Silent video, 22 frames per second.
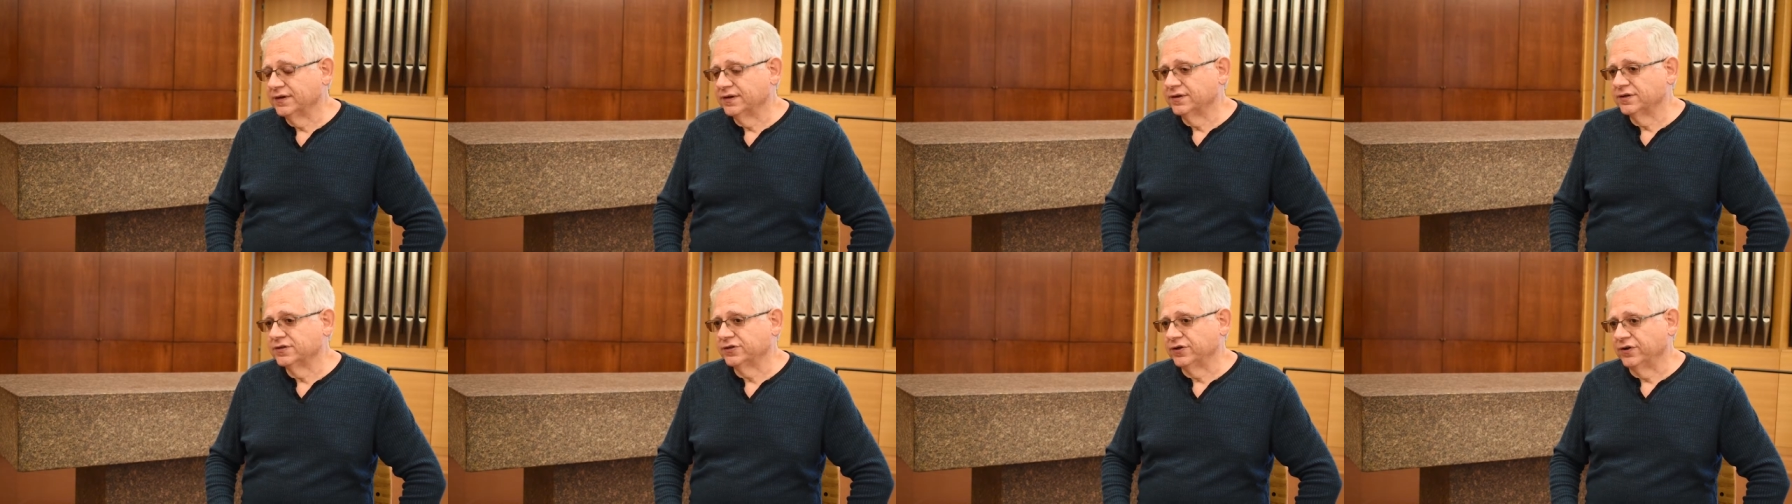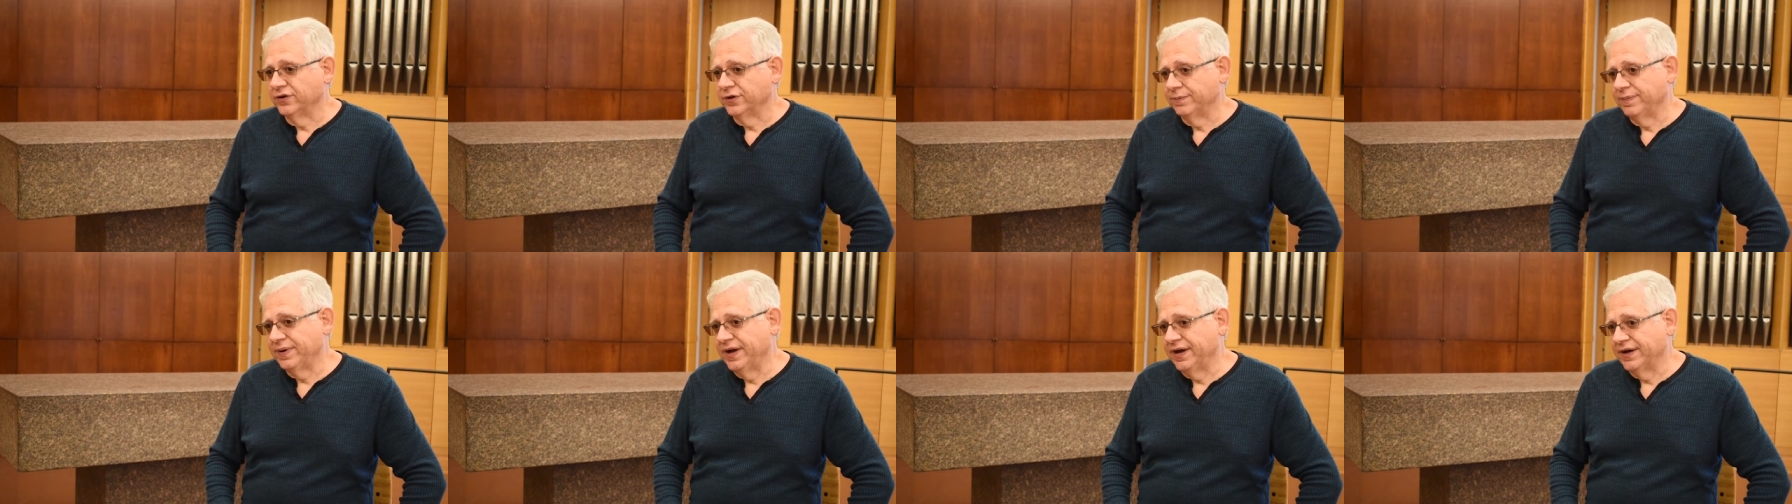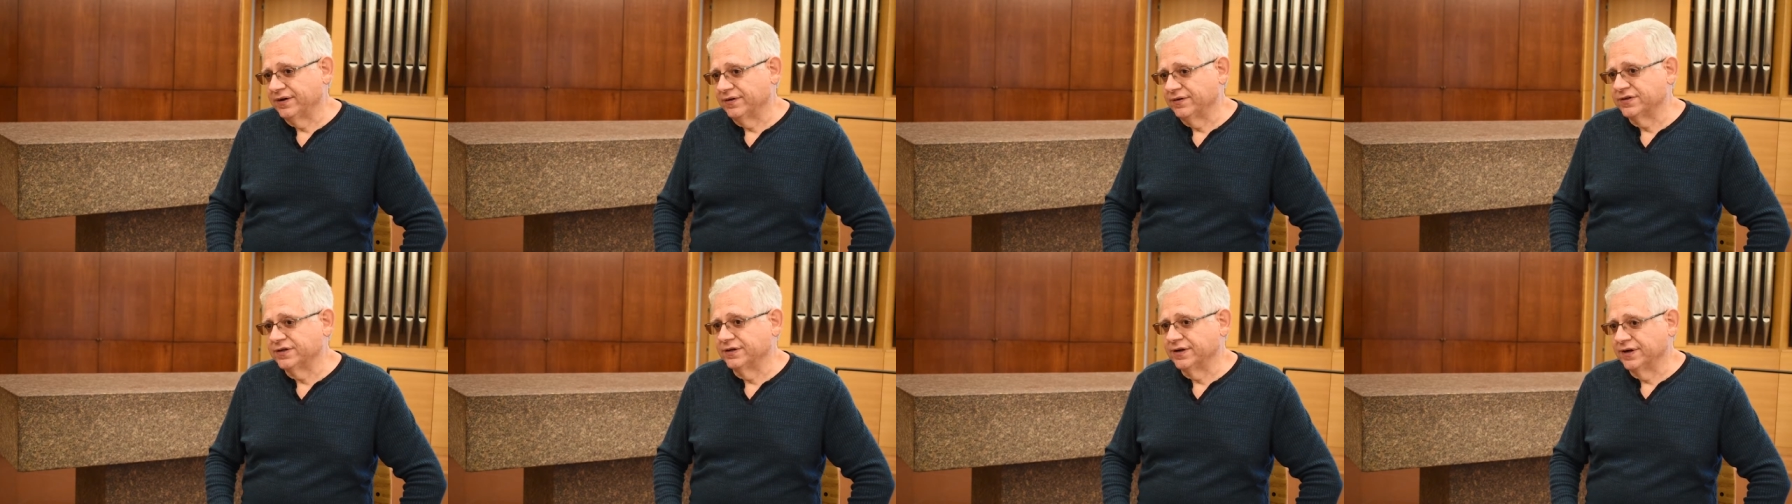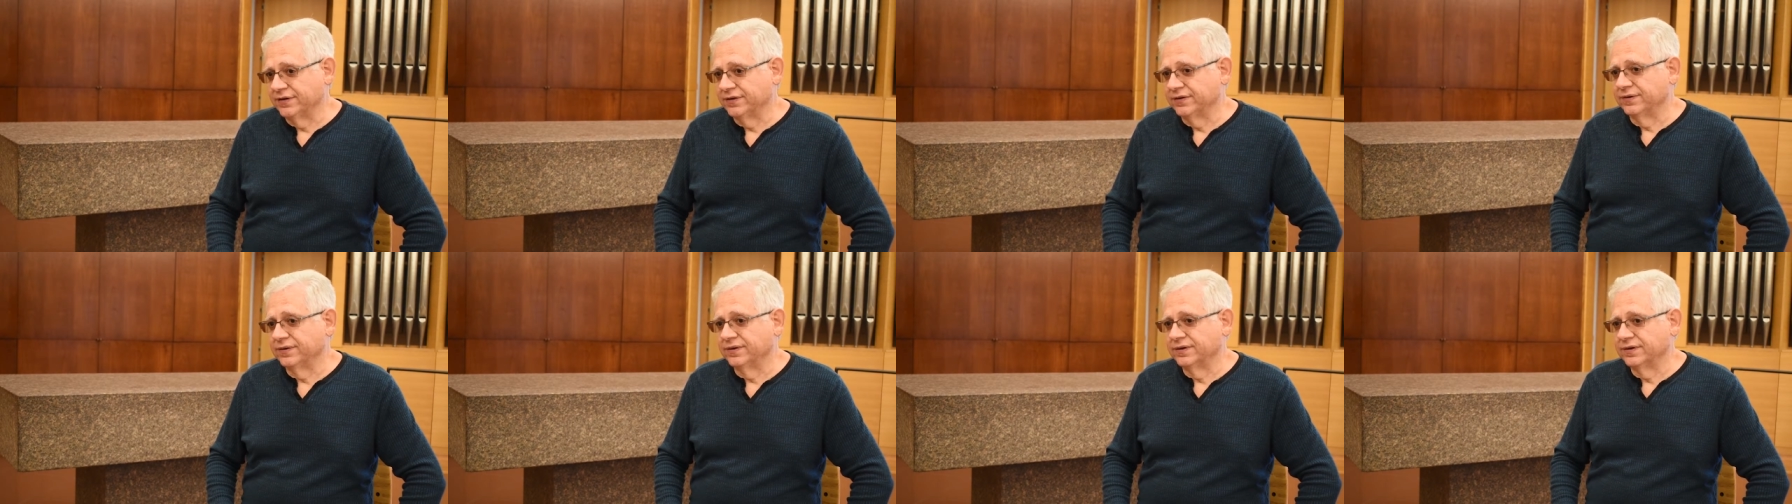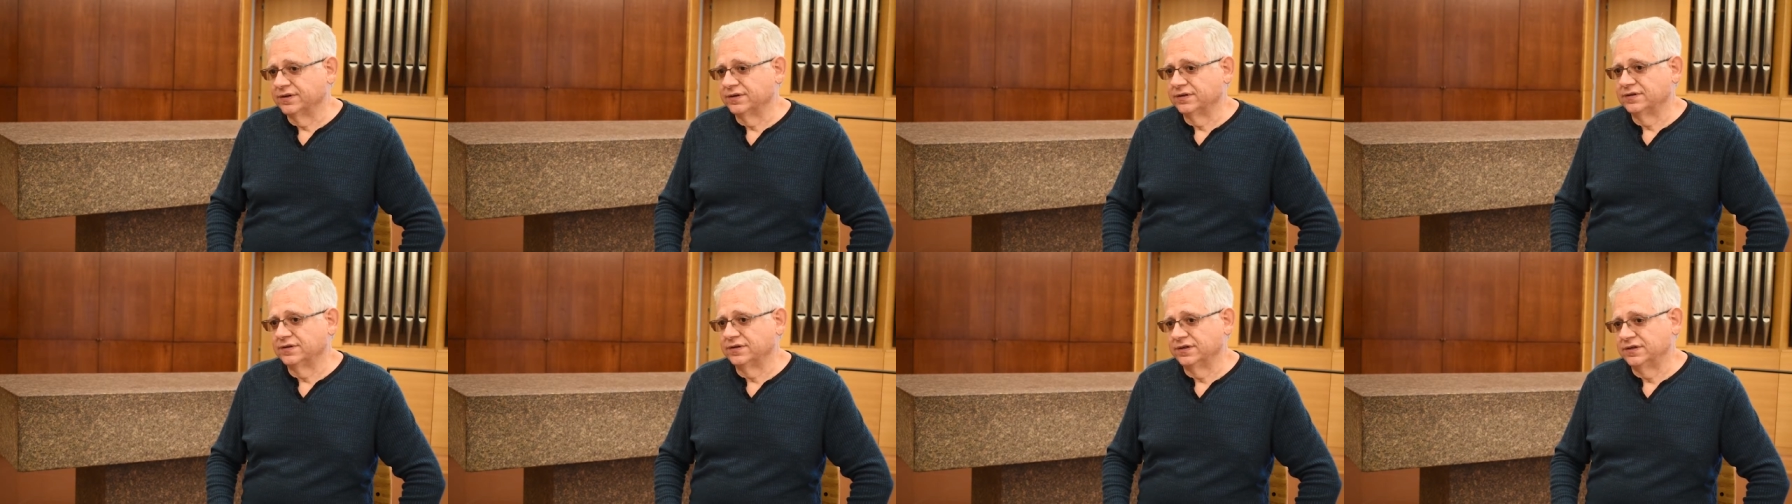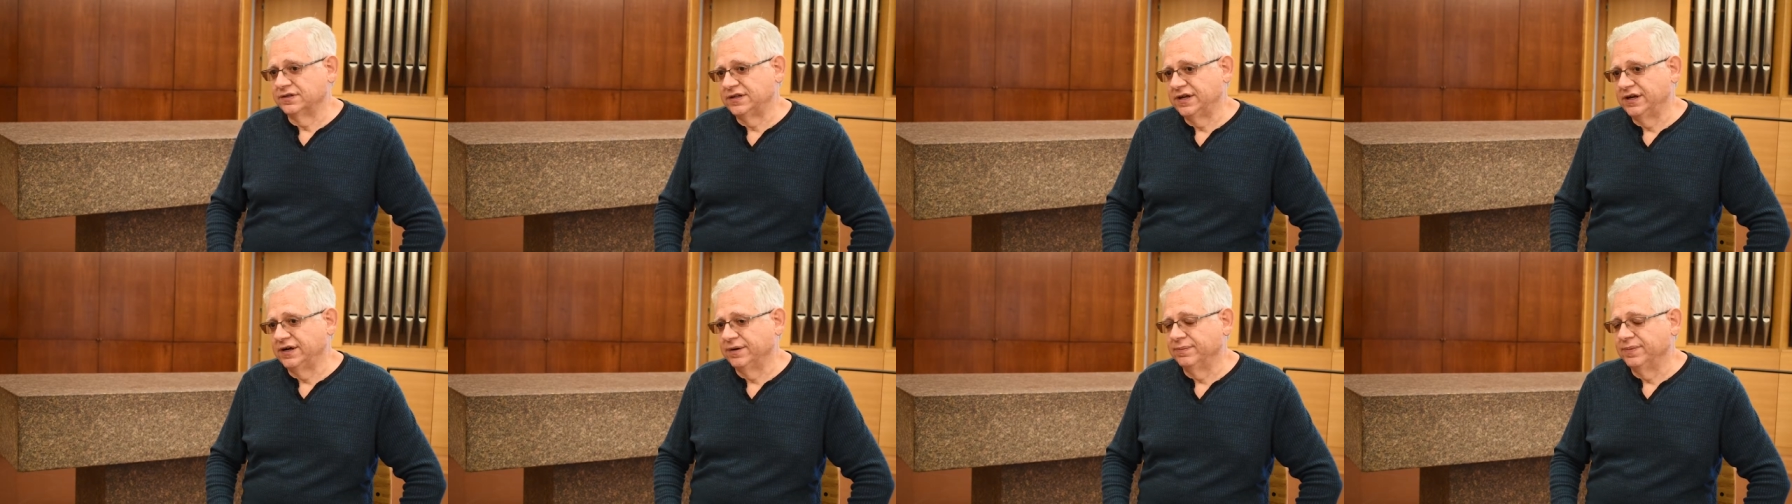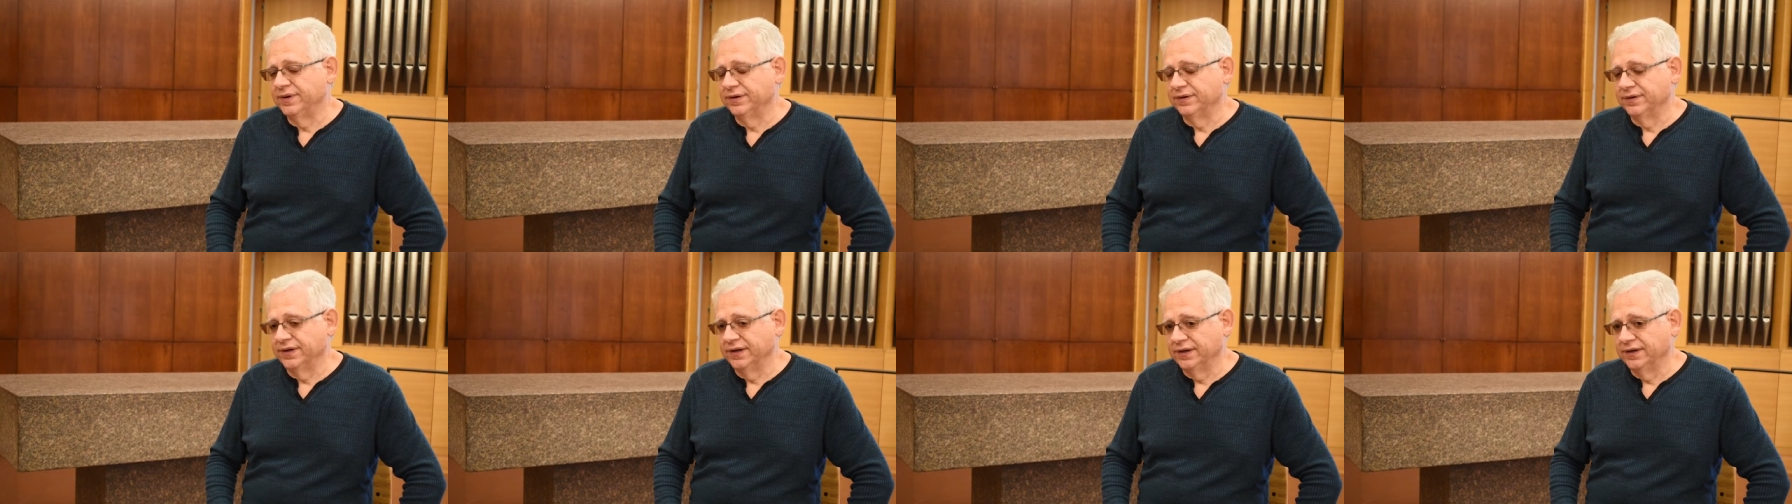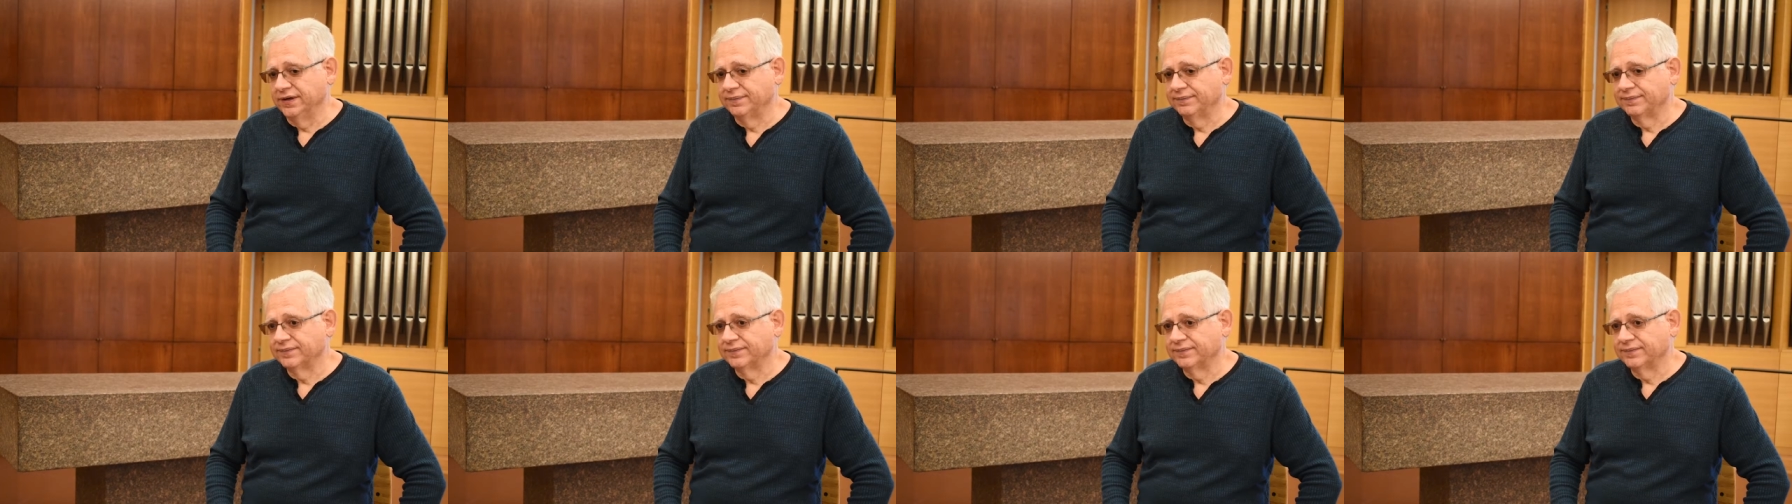solar panels and other sustainability.